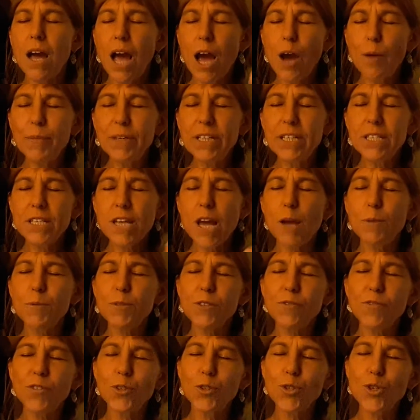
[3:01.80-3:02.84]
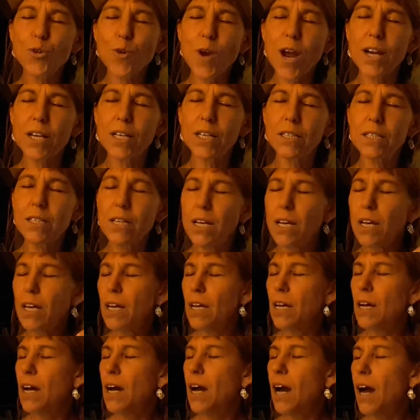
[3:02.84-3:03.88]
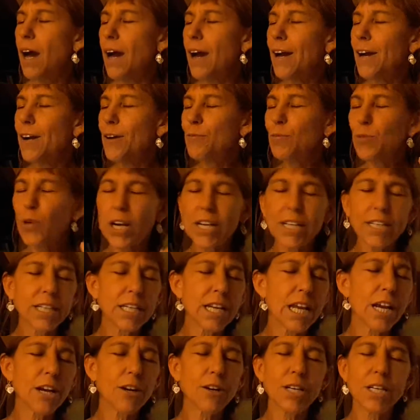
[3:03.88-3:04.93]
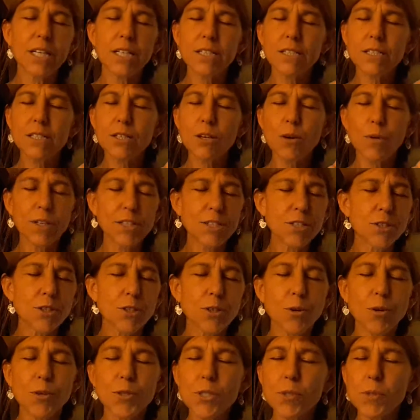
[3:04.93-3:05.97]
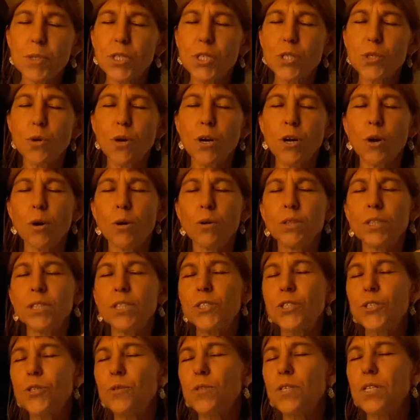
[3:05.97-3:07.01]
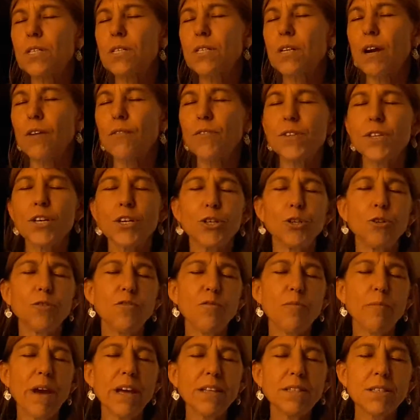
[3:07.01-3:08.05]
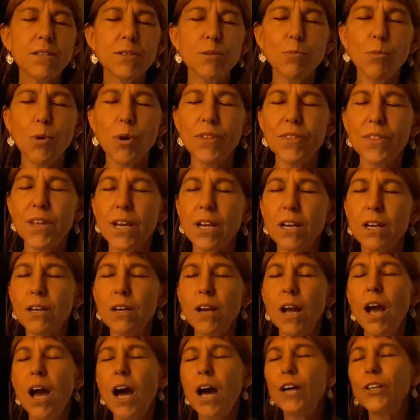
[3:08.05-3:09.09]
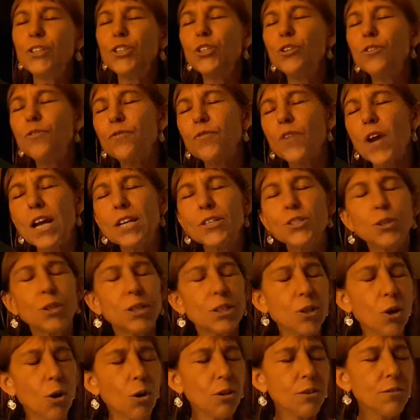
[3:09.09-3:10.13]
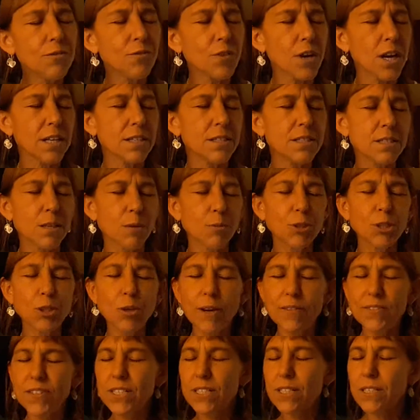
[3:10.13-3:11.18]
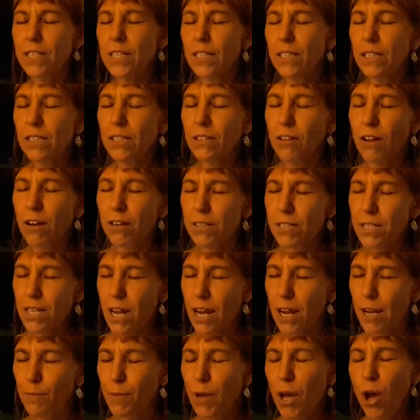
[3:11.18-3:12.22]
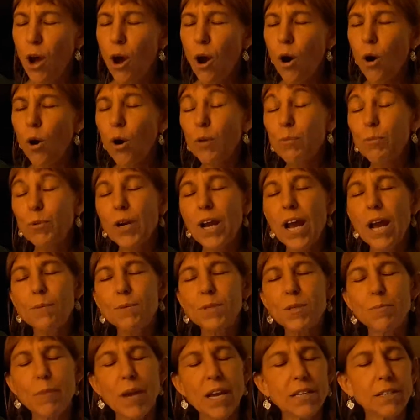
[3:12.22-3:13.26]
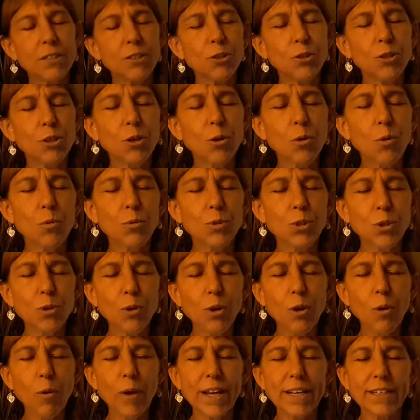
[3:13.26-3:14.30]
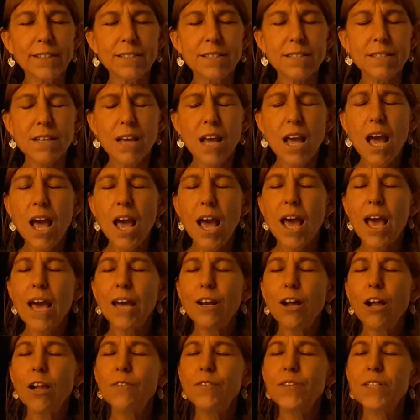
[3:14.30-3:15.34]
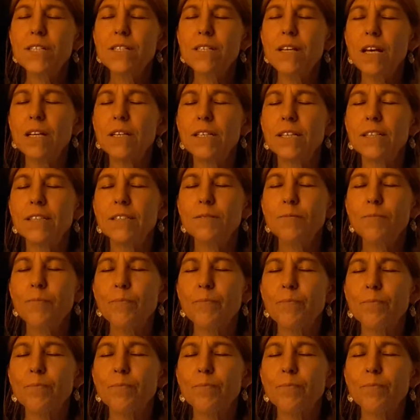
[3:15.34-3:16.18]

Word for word: how many times have you dreaded um, running an errand going to the grocery store only to discover that you've met someone there a new friend or an old friend someone you haven't seen in a long time or perhaps made a new new acquaintance and all of a sudden